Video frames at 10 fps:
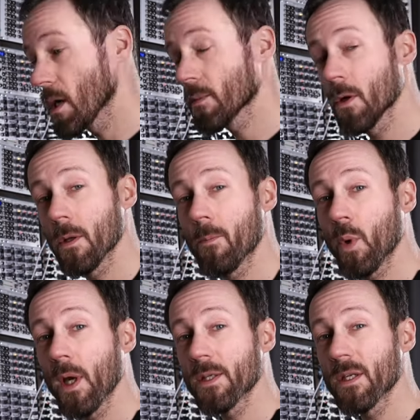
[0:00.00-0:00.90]
I'm gonna
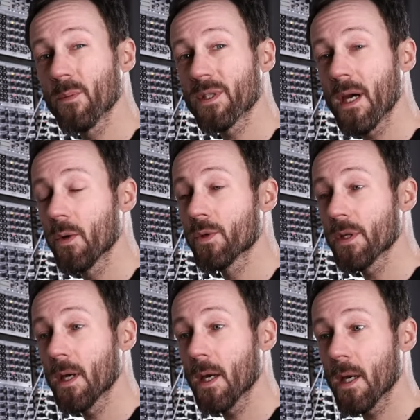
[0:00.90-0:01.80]
play some sounds
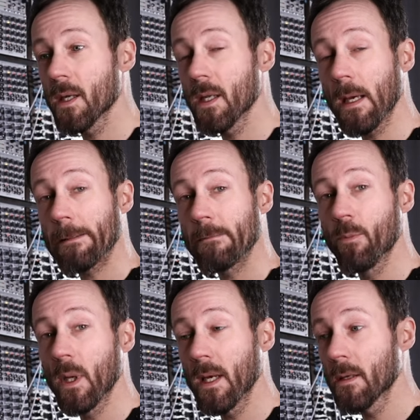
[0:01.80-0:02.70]
and
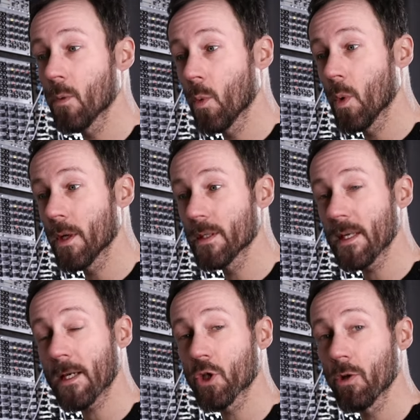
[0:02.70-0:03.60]
explain what is
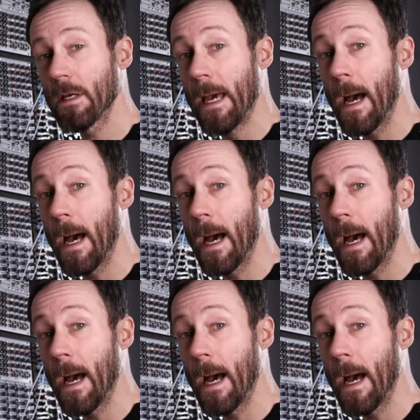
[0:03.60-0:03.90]
actually